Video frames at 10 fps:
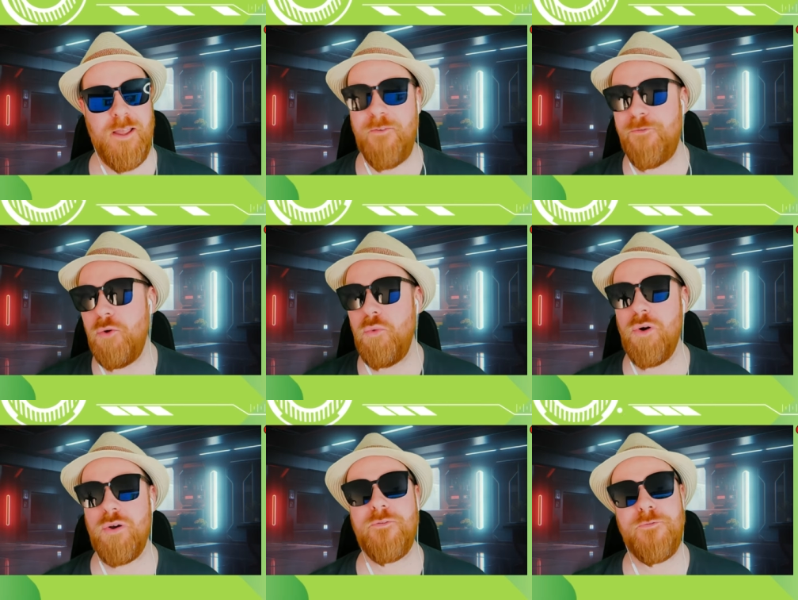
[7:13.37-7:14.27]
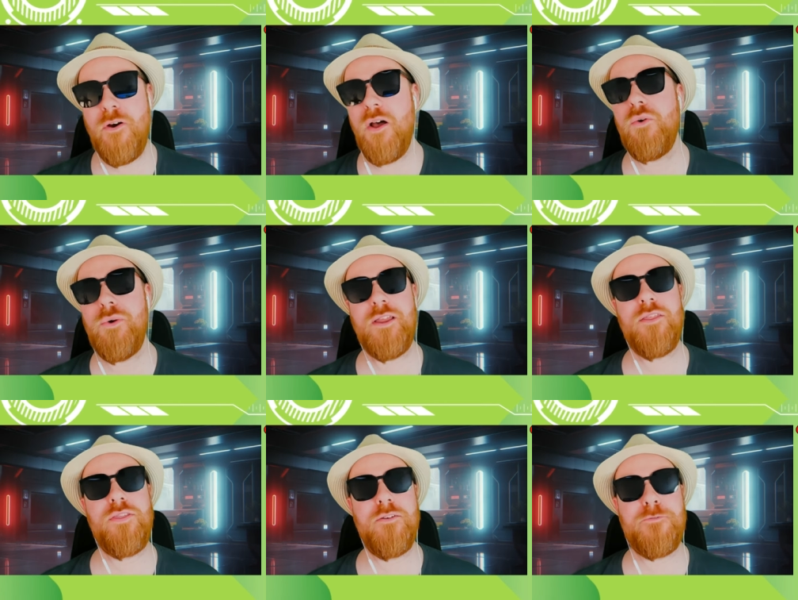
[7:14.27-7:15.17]
If you weren't
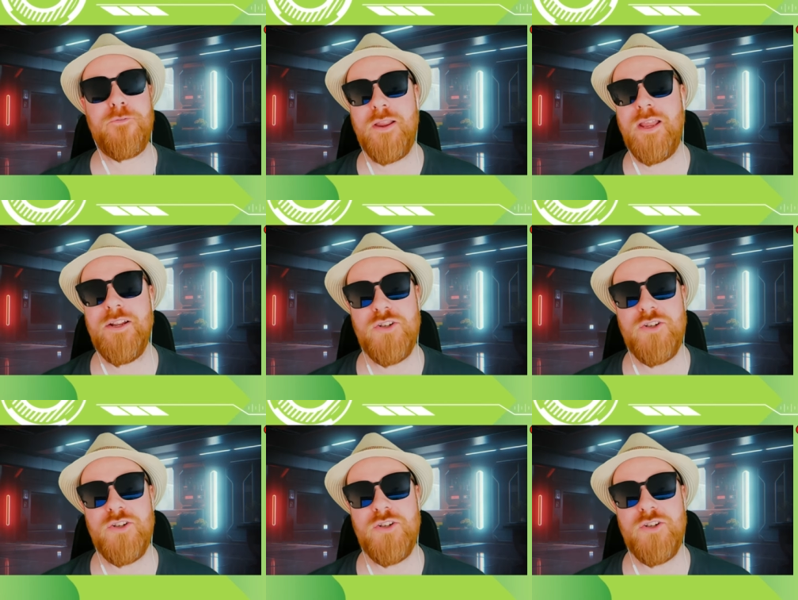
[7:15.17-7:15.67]
following the freaking